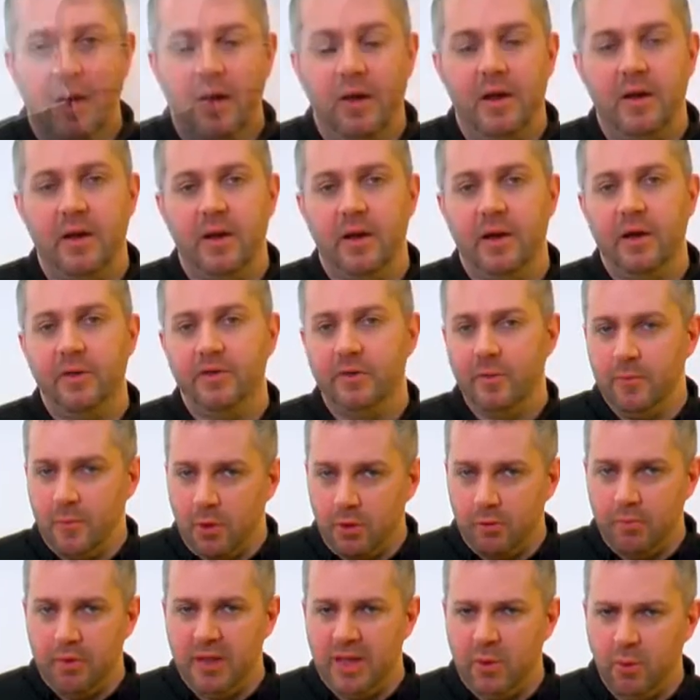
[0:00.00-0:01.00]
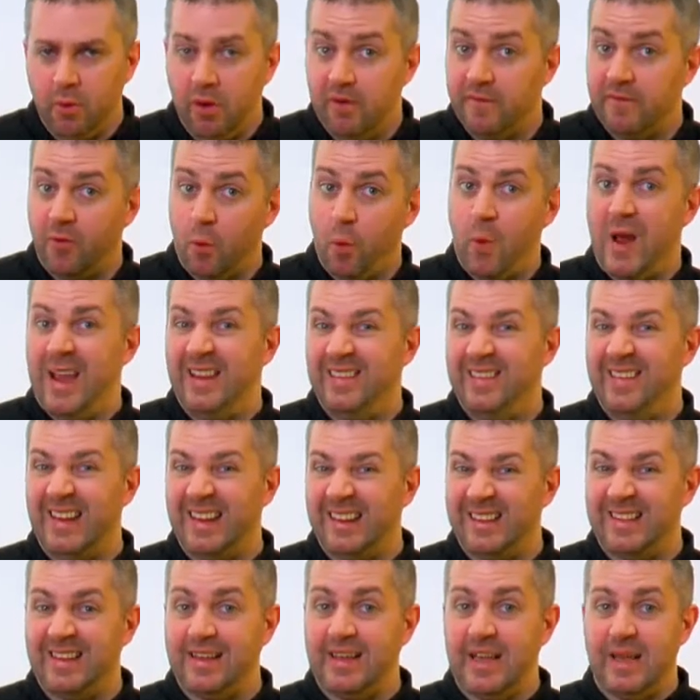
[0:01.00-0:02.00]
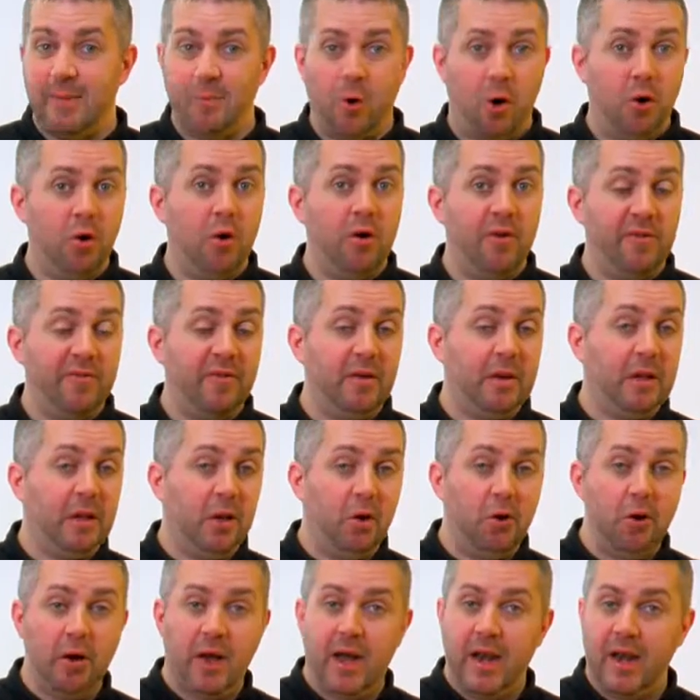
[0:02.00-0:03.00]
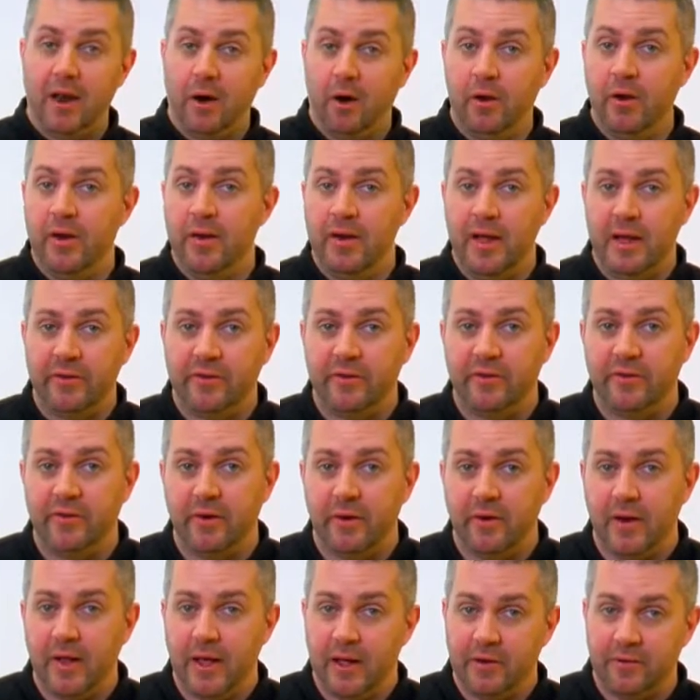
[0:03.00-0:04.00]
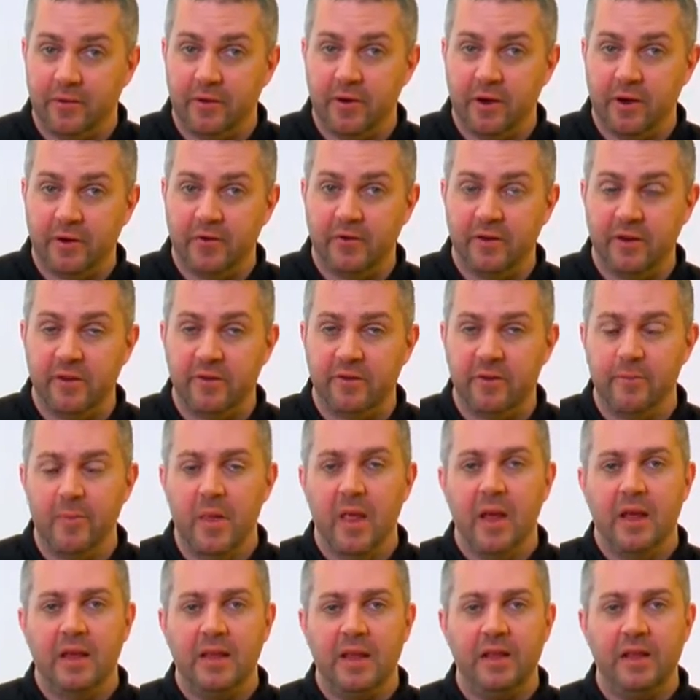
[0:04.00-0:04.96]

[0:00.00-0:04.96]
And as I'm not really one for wasting time or for long unnecessary introductions,